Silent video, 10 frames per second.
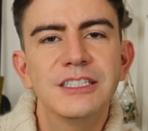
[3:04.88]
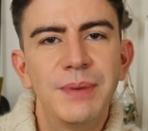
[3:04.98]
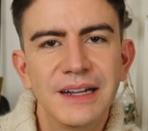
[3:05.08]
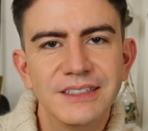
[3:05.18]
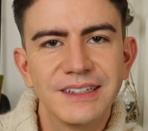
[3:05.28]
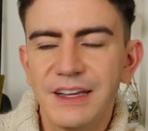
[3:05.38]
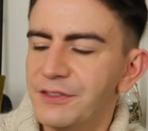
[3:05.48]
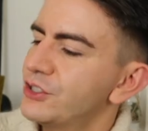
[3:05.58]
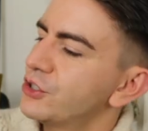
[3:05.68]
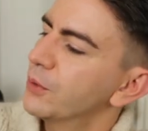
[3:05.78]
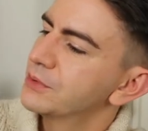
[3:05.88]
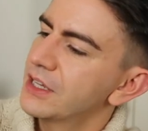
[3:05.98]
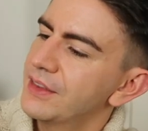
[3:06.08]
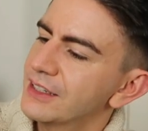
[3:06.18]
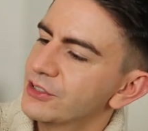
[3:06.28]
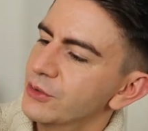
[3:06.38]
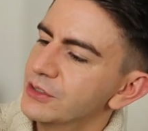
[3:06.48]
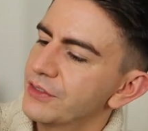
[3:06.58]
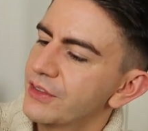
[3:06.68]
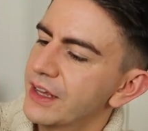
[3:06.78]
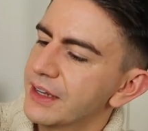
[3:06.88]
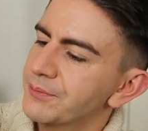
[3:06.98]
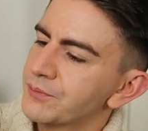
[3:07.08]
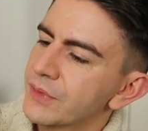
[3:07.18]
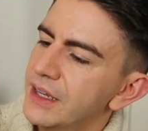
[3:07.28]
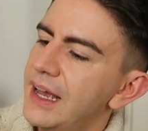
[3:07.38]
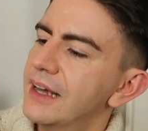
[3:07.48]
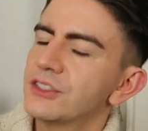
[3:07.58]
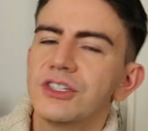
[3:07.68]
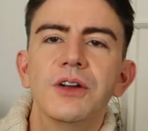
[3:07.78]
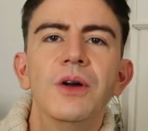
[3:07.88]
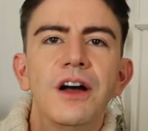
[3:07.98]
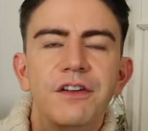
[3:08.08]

independent gift shops and that sort of thing. Yeah, so